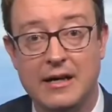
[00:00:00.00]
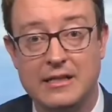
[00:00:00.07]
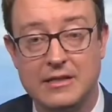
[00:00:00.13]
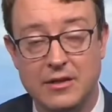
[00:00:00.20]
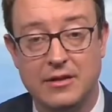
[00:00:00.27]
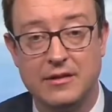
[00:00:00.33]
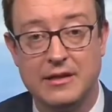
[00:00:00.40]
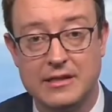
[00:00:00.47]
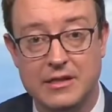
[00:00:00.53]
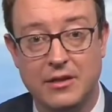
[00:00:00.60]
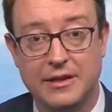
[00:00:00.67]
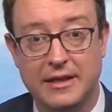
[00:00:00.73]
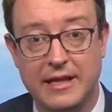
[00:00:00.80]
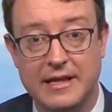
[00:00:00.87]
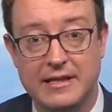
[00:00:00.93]
It's not, it's
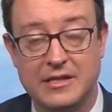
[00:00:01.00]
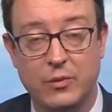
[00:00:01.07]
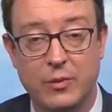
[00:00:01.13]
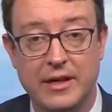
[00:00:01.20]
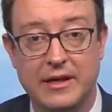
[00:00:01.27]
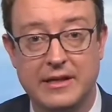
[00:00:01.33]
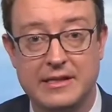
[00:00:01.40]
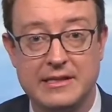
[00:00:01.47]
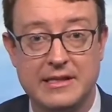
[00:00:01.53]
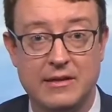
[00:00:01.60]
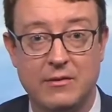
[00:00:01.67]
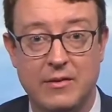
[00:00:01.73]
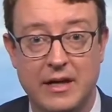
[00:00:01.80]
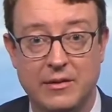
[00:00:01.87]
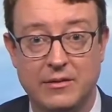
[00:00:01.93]
not the case that we're going to
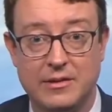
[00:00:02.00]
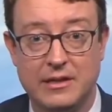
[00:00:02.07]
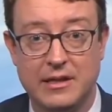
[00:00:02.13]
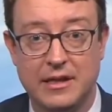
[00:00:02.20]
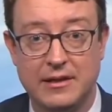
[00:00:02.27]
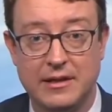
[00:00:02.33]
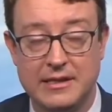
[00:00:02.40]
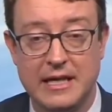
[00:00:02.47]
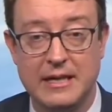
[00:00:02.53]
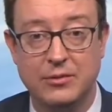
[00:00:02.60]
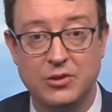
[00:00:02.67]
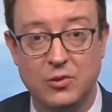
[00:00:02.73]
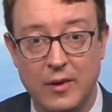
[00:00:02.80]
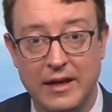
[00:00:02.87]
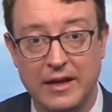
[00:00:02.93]
sit round the
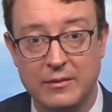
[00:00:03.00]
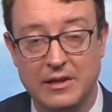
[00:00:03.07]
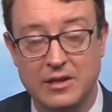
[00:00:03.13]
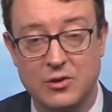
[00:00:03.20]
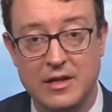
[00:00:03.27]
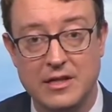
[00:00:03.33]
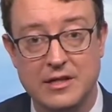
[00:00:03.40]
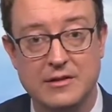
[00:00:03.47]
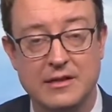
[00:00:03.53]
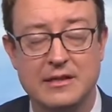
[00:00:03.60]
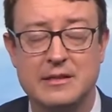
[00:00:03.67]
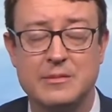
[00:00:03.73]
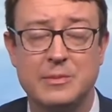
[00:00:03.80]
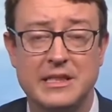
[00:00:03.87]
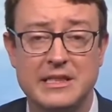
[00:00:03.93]
table directly with the trade
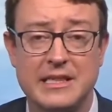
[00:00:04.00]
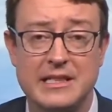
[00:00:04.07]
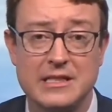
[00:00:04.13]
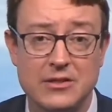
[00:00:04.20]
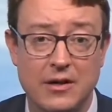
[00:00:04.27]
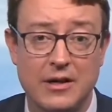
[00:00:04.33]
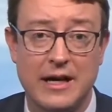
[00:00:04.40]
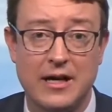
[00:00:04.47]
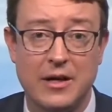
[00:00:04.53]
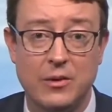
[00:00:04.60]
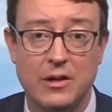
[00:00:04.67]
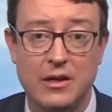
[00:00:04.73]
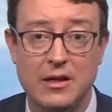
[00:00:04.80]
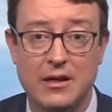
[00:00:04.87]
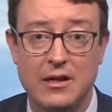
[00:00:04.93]
unions because that's not
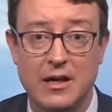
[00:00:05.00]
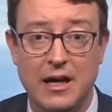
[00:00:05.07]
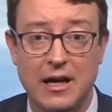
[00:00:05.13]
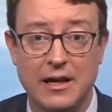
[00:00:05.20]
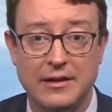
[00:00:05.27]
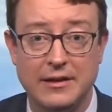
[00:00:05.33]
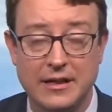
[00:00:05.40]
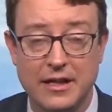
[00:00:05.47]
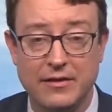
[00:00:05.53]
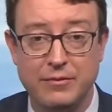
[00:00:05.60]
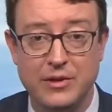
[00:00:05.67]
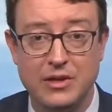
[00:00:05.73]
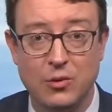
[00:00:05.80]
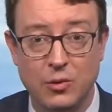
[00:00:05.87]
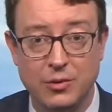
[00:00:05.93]
how uh, the
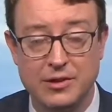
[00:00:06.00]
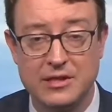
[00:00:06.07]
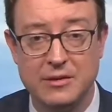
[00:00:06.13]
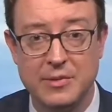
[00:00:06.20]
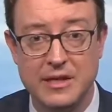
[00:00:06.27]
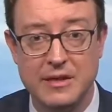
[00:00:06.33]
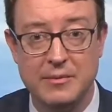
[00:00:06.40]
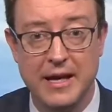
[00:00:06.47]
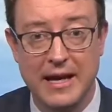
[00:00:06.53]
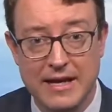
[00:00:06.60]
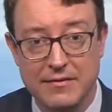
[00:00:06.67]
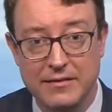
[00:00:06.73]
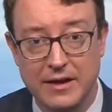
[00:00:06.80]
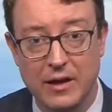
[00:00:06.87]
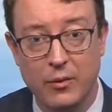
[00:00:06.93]
government ought to be
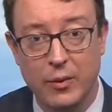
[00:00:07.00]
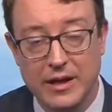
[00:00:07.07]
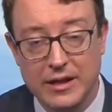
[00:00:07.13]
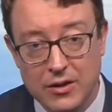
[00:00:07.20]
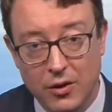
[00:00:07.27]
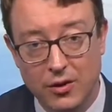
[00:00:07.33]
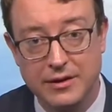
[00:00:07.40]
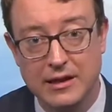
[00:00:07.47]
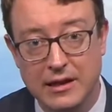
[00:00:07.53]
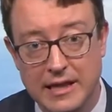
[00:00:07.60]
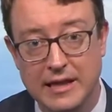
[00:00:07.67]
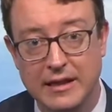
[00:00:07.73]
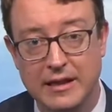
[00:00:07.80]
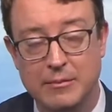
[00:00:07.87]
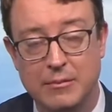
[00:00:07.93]
behaving here. We're not the
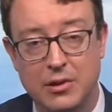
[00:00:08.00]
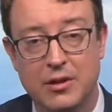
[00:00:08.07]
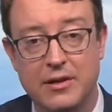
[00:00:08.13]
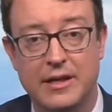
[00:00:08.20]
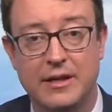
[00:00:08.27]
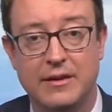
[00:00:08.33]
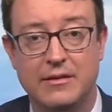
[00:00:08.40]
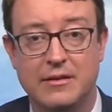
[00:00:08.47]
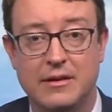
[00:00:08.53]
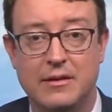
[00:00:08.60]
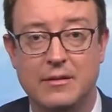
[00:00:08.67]
legal employer.